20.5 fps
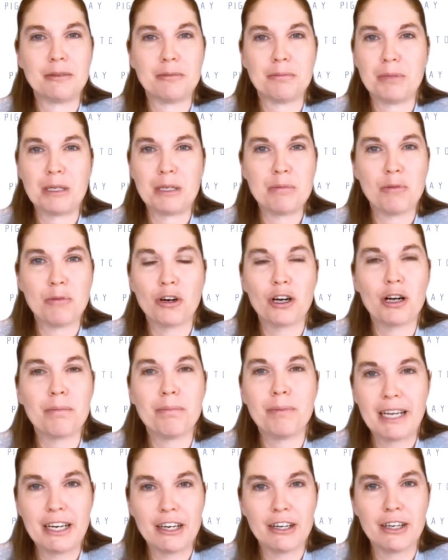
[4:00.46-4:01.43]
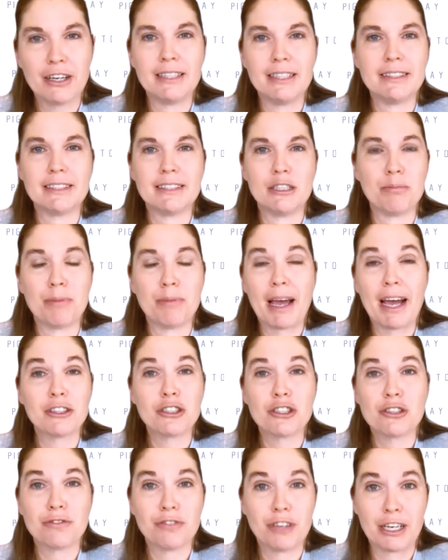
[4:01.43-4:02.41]
be more apparent in
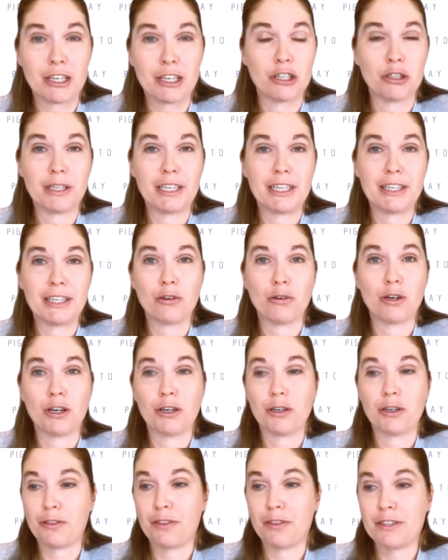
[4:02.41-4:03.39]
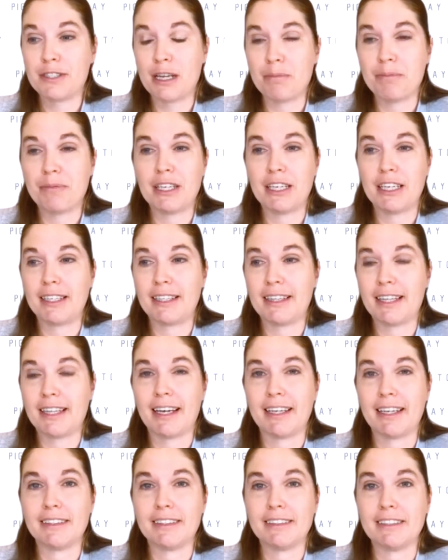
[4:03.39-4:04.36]
batch farrowing, or something
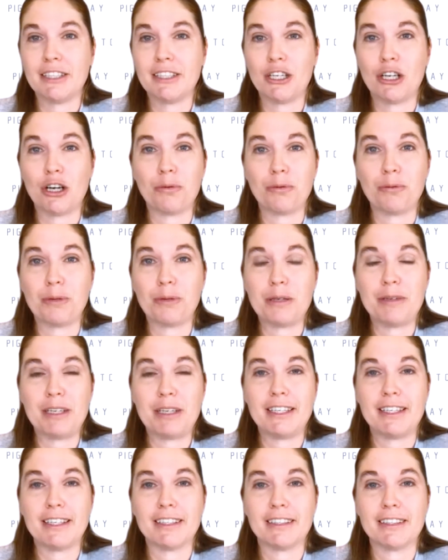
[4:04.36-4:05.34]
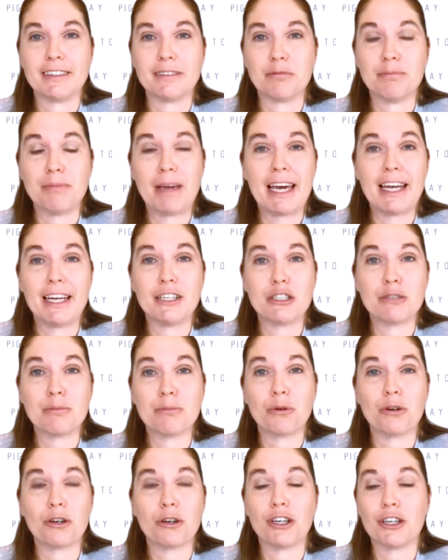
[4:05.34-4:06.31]
that we need to manage
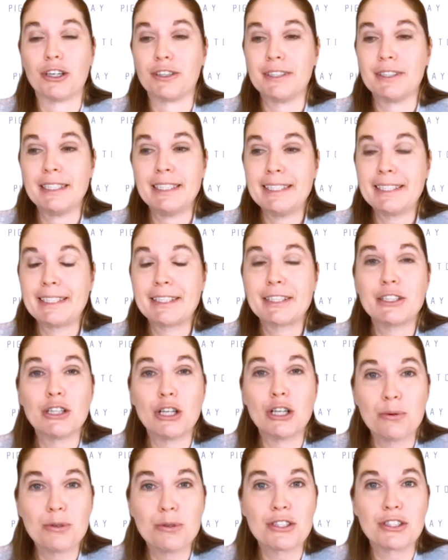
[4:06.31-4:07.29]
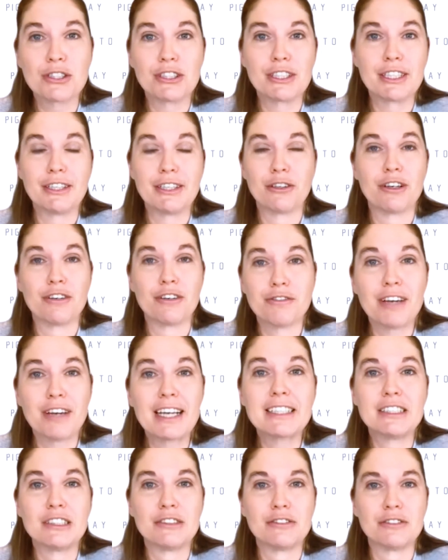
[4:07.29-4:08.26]
more closely or
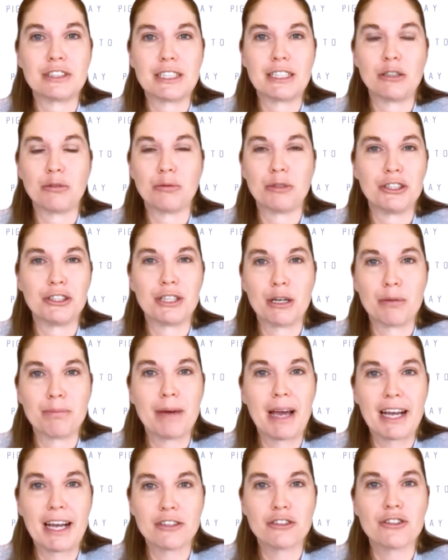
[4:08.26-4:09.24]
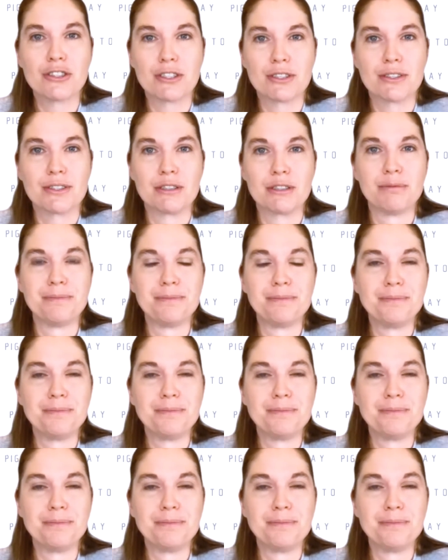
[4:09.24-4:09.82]
effectively when you're in a batch system?